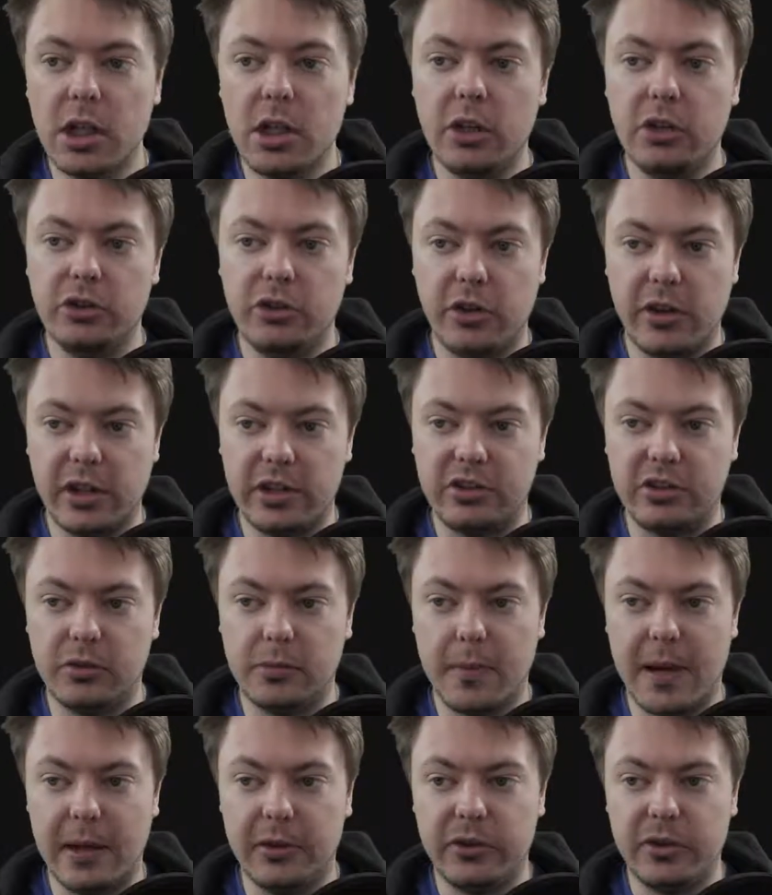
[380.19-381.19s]
so this is
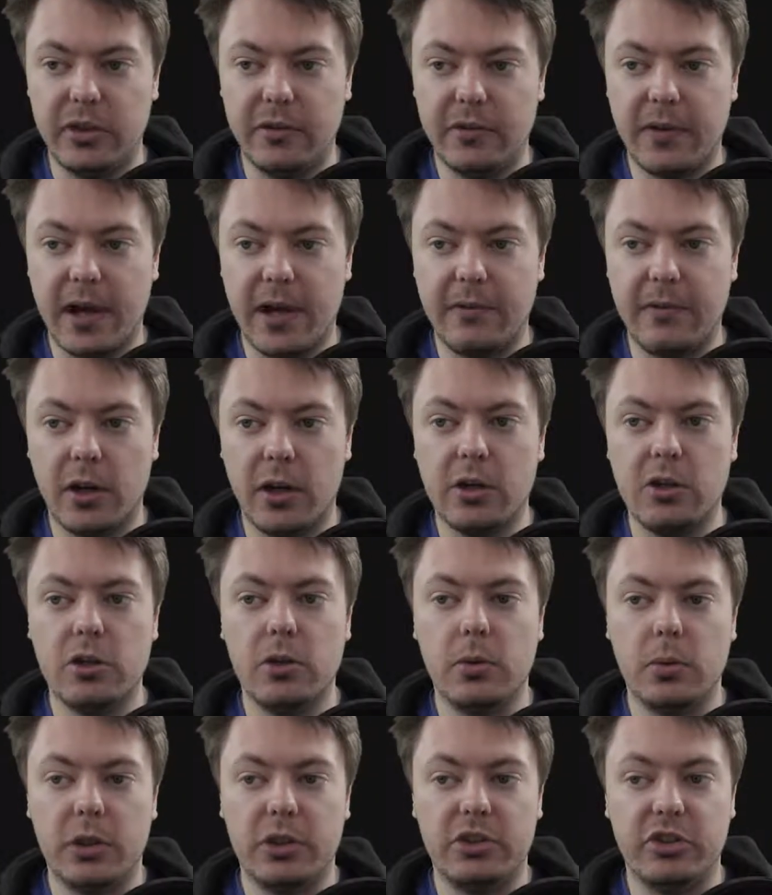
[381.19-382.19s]
mounted at
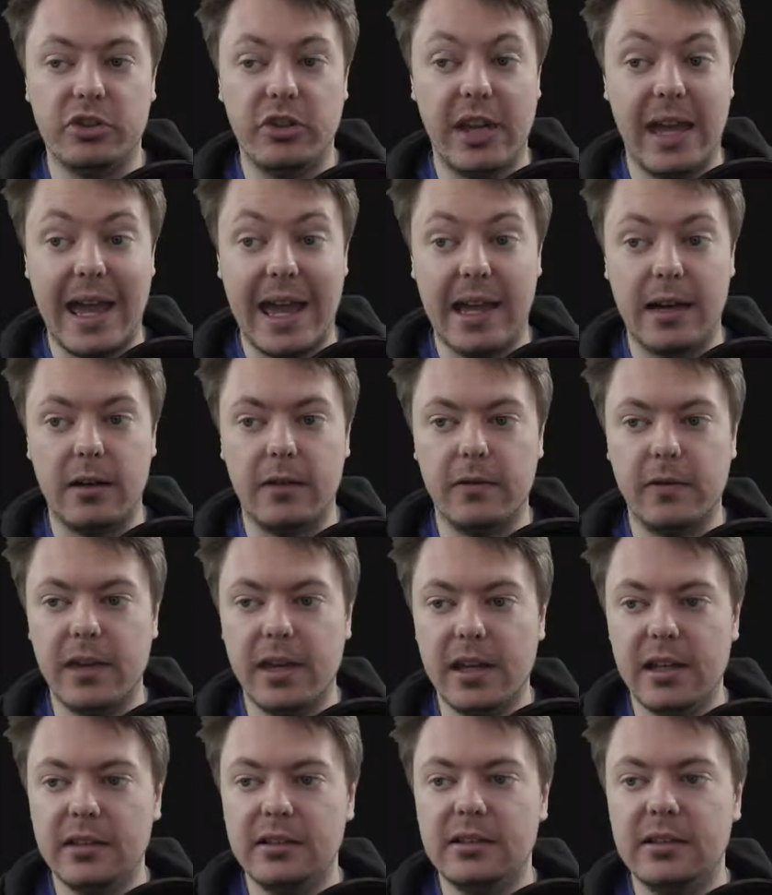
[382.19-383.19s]
500, which is the end of
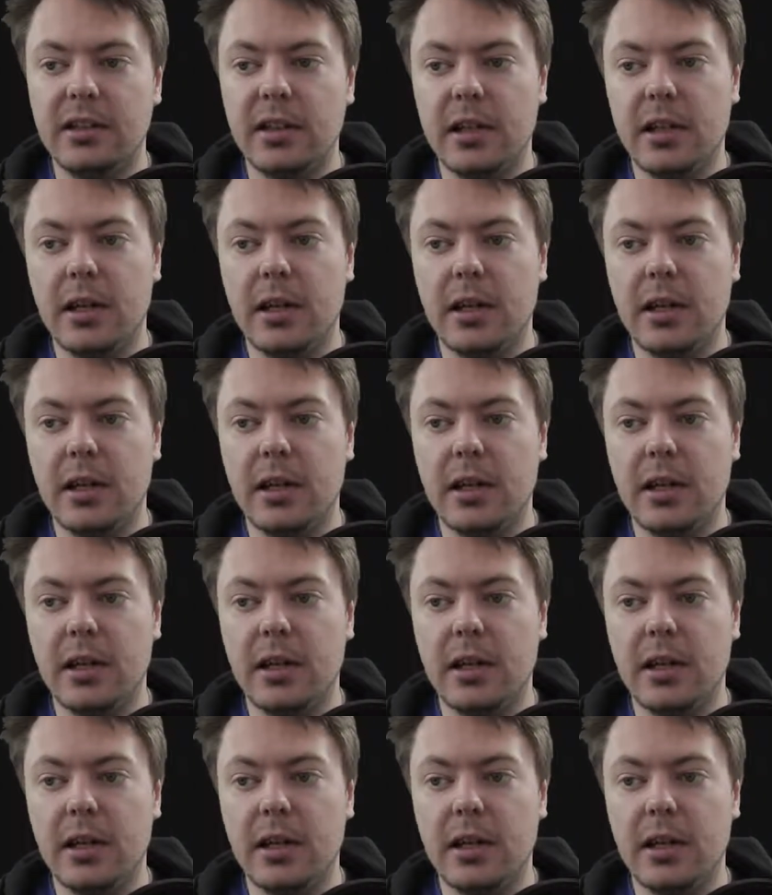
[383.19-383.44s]
this.